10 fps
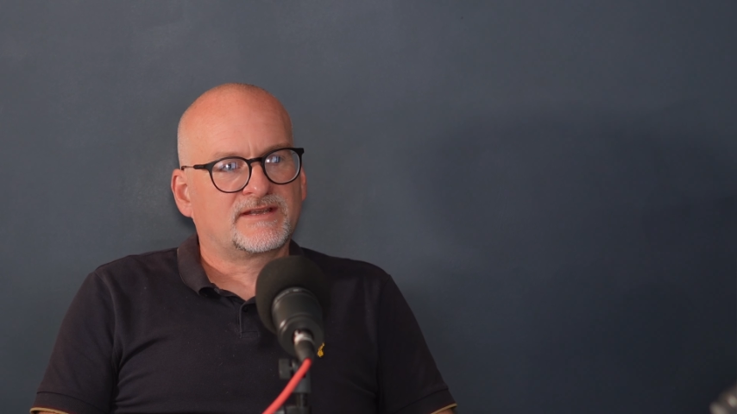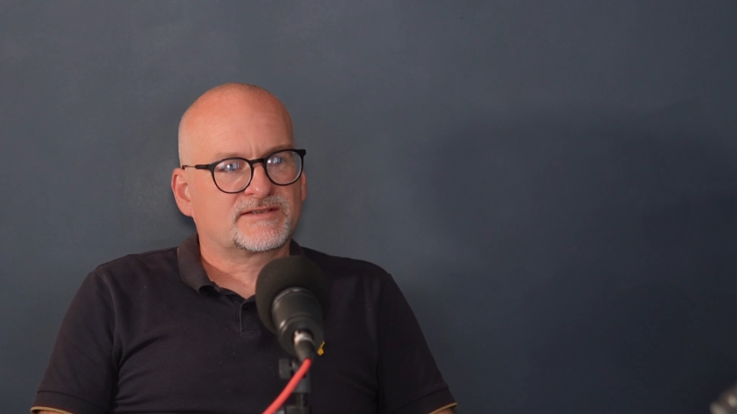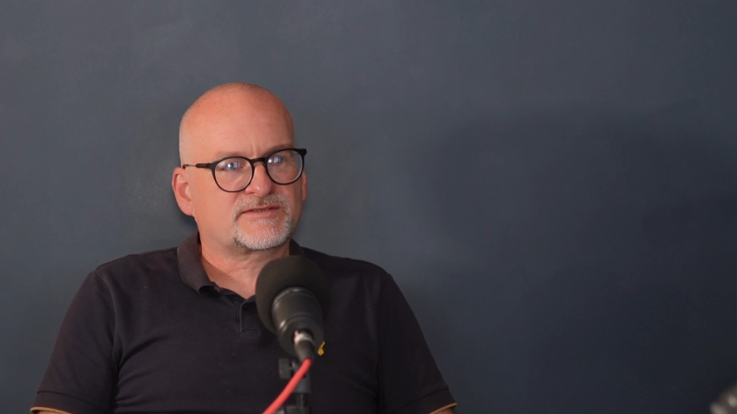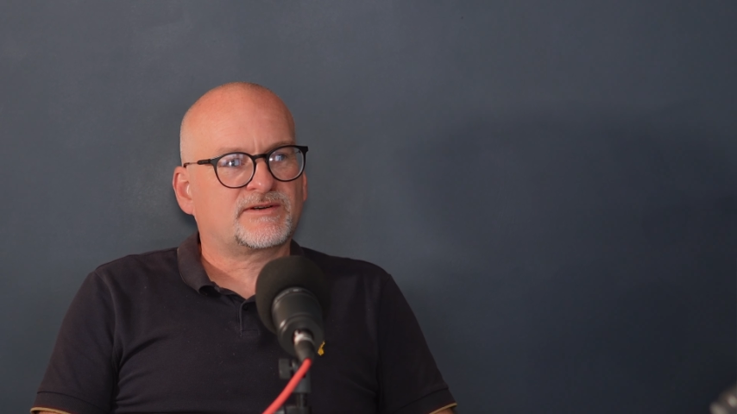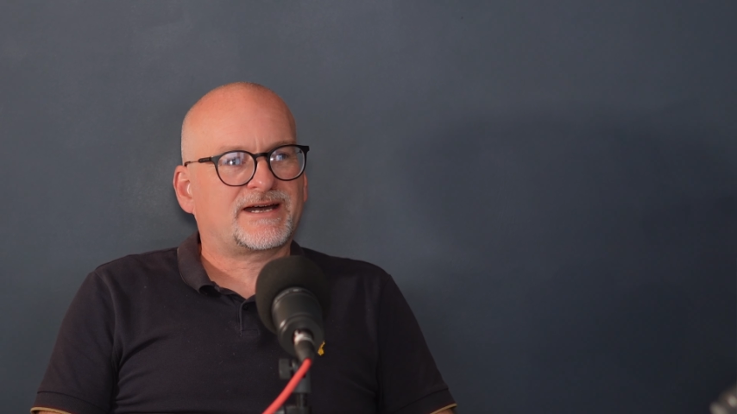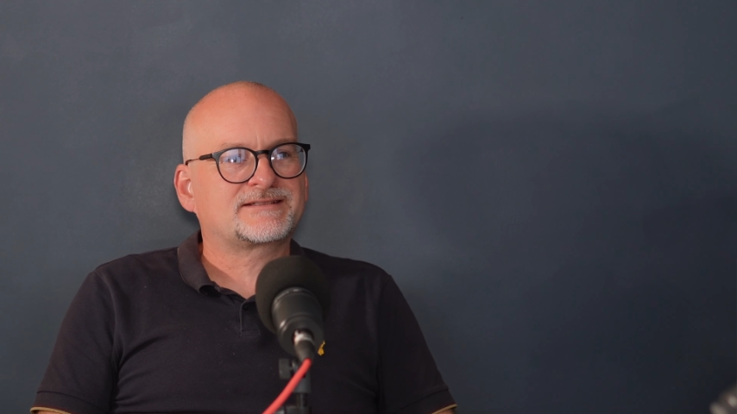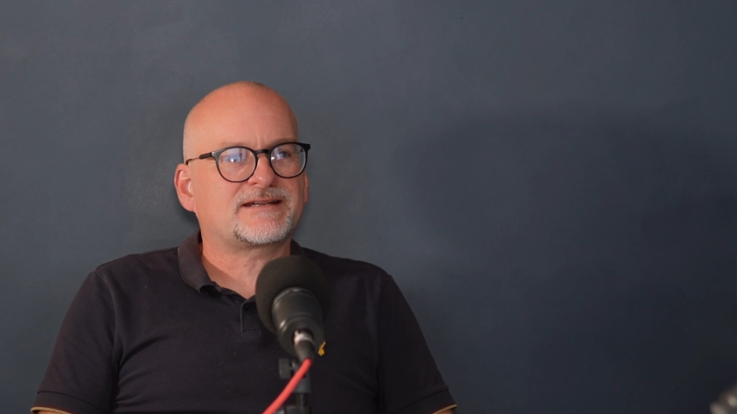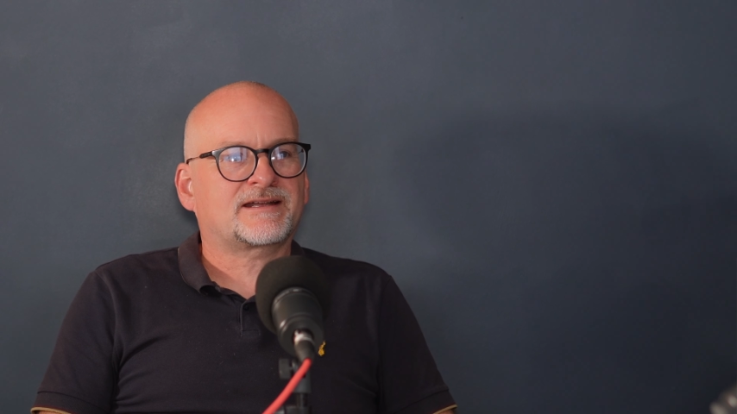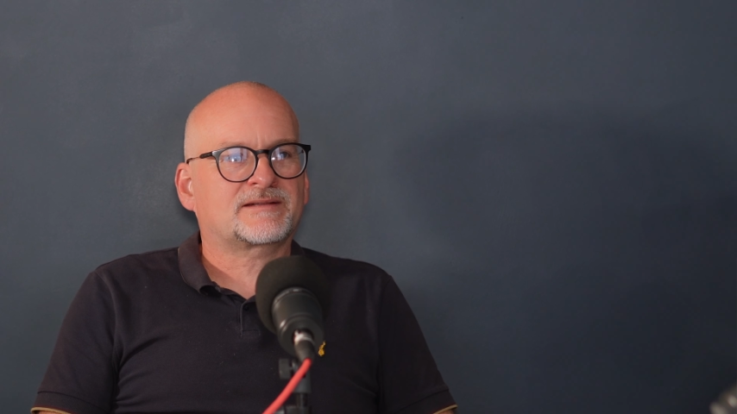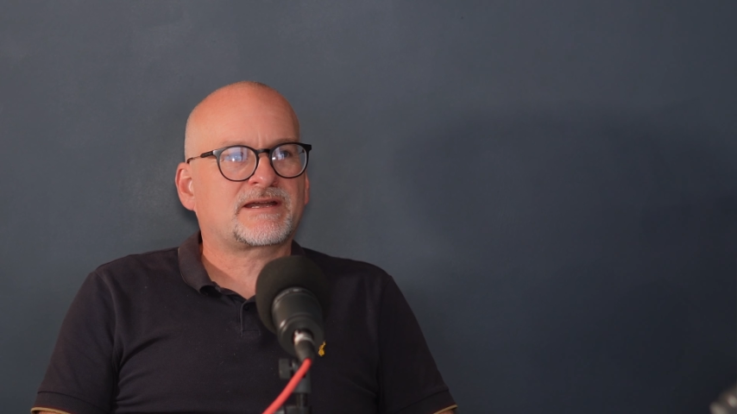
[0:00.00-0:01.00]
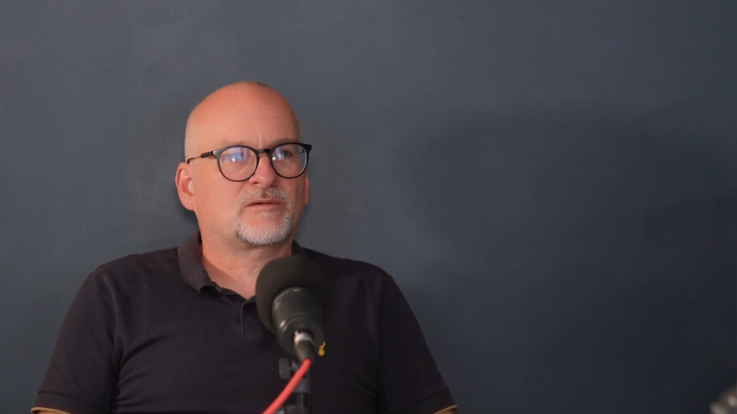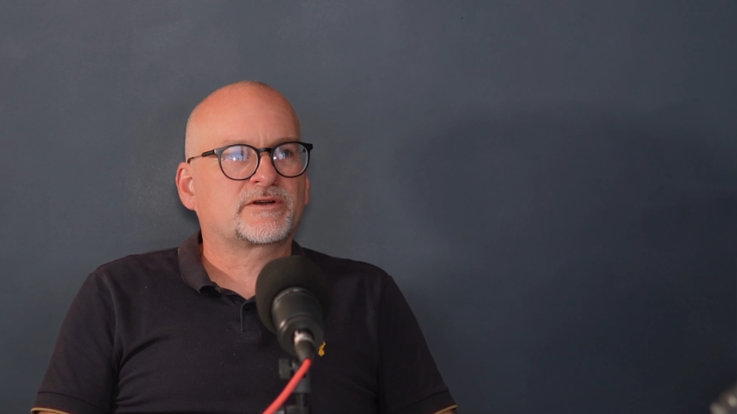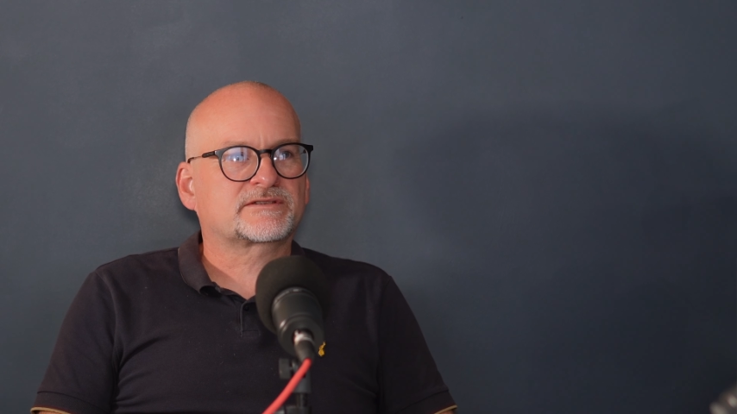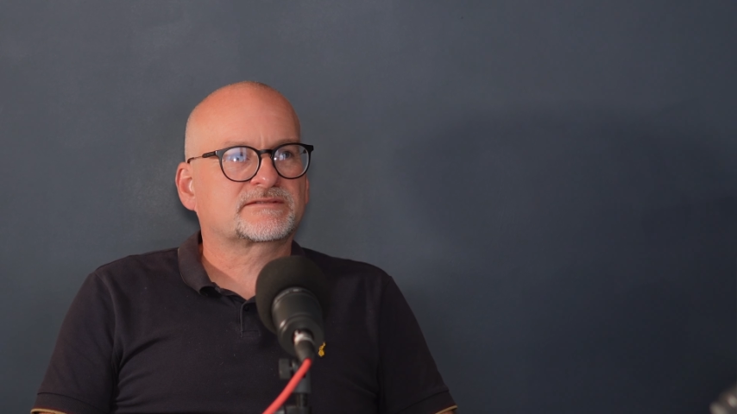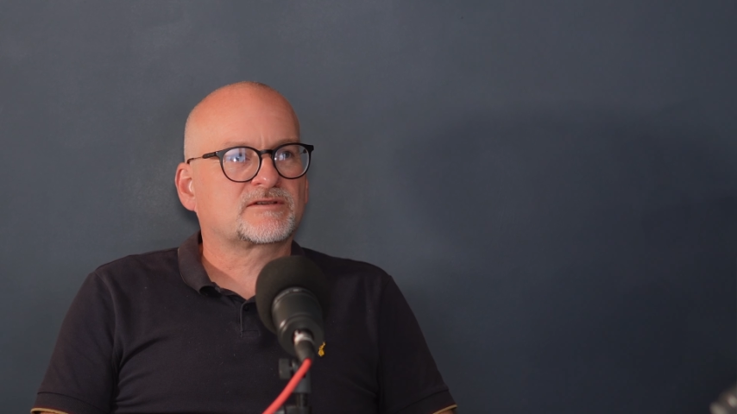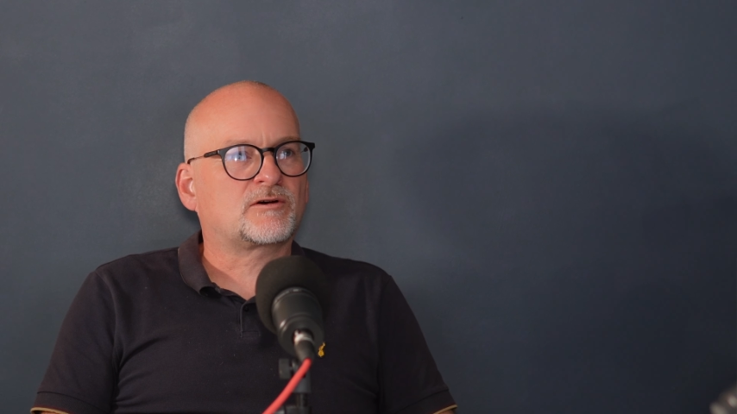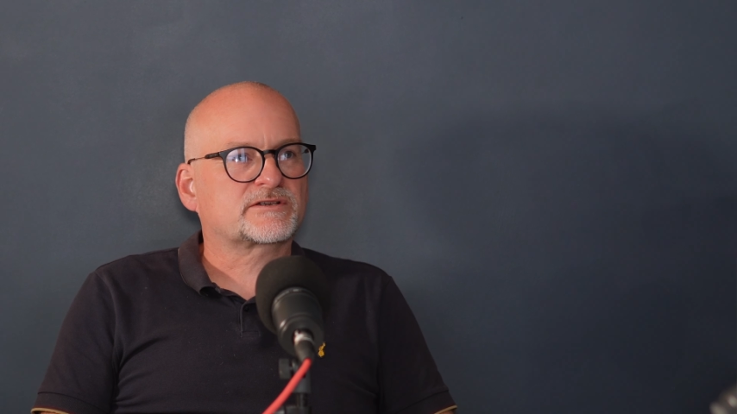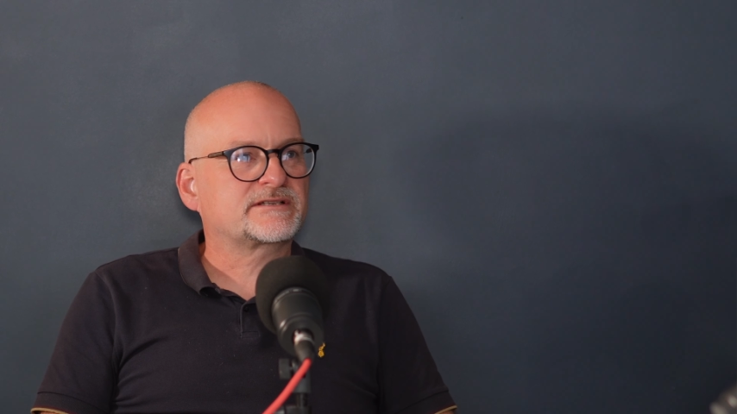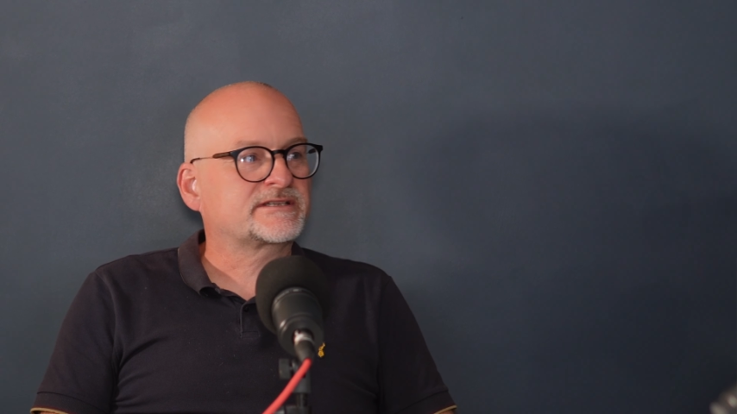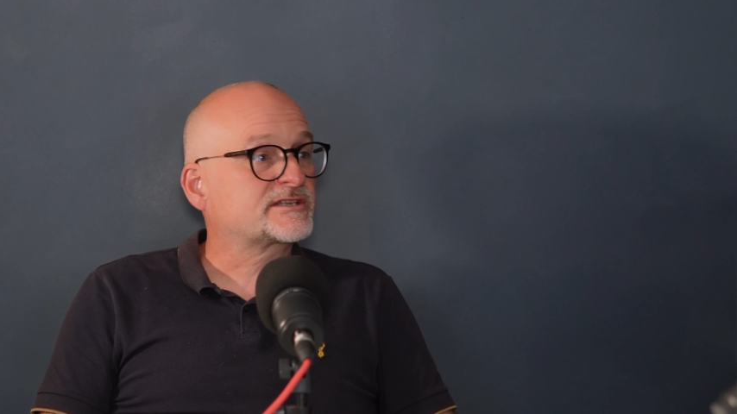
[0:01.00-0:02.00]
so I worked at
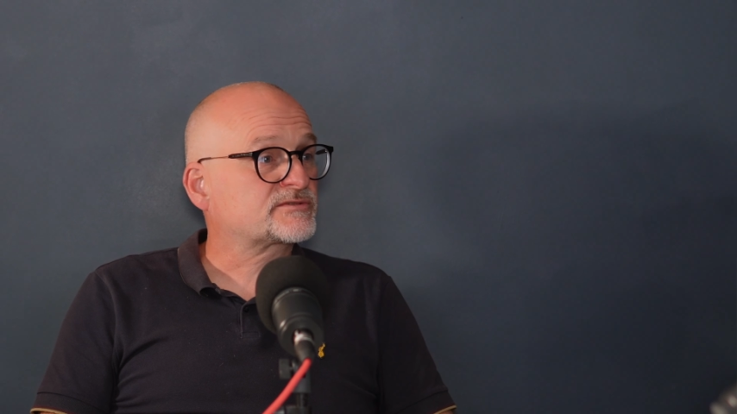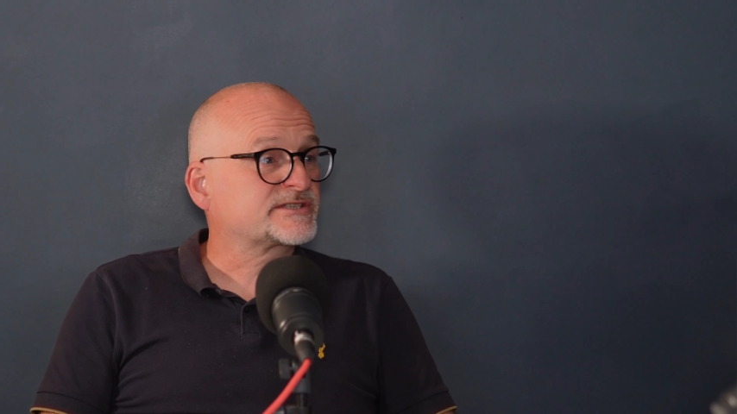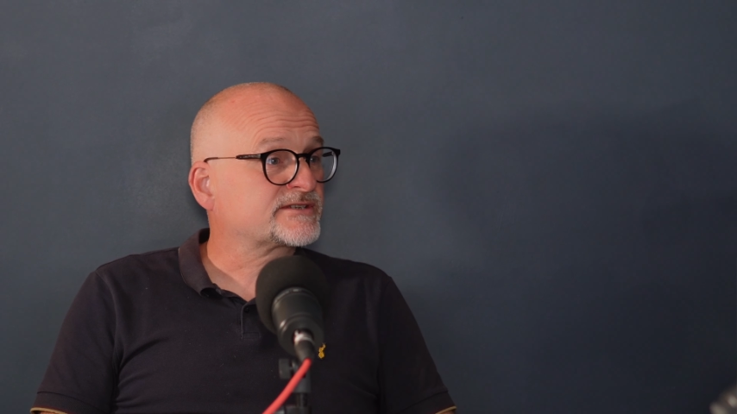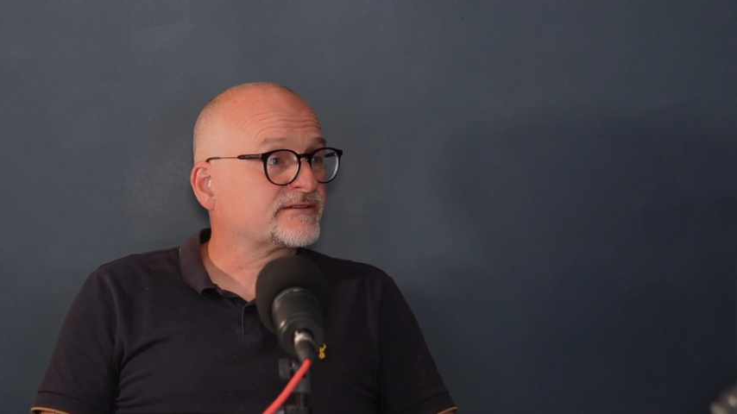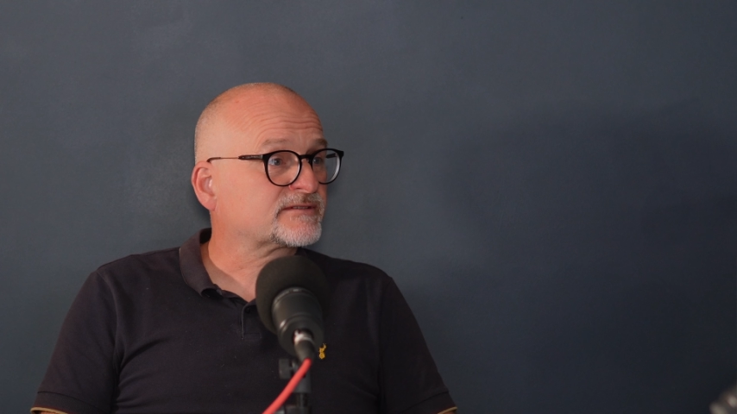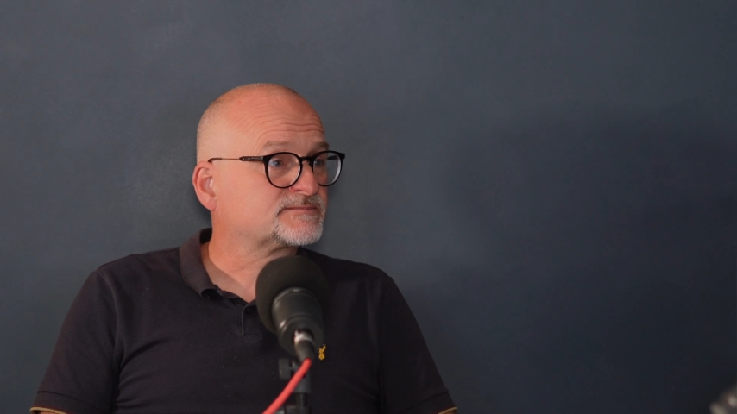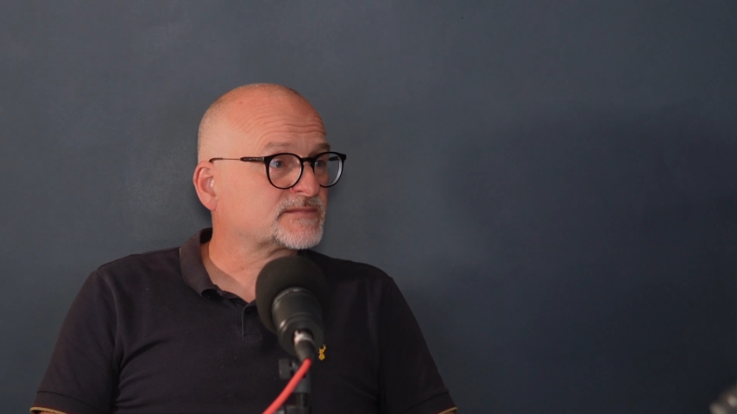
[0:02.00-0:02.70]
Hawksley Nature Reserve,